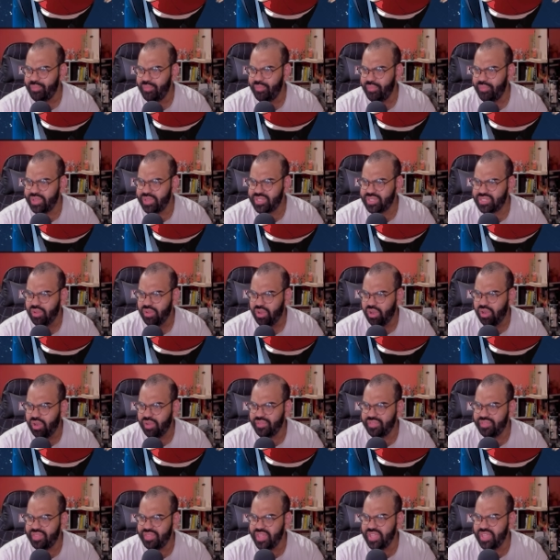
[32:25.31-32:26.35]
What's all
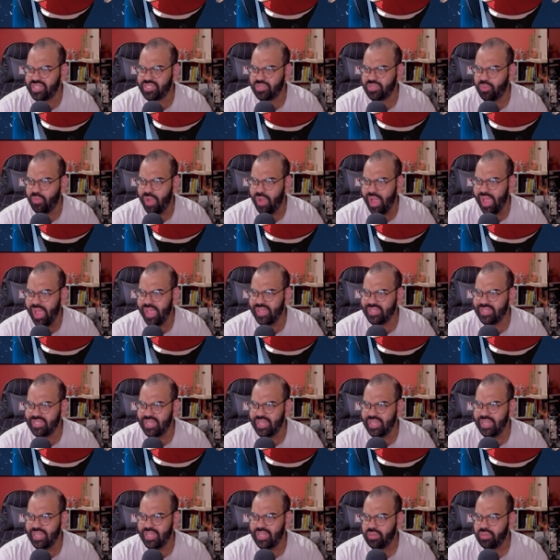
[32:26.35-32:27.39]
this? Why is
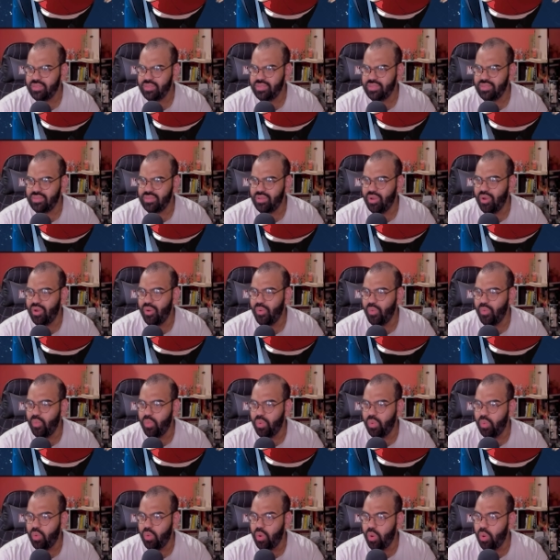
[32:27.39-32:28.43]
he? No.
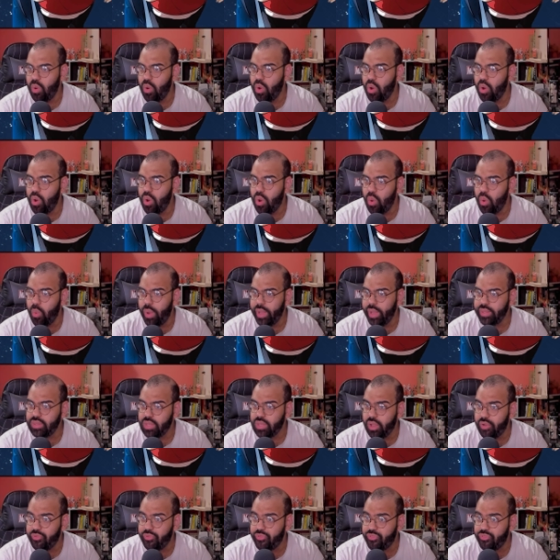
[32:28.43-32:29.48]
Oh, what
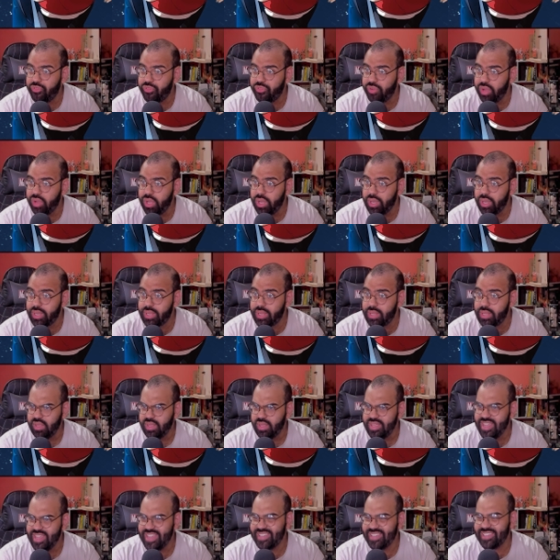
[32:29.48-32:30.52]
the fuck?
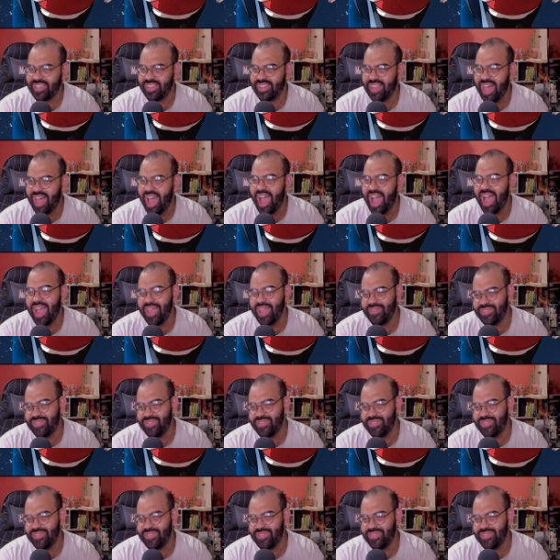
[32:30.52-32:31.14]
He's alive.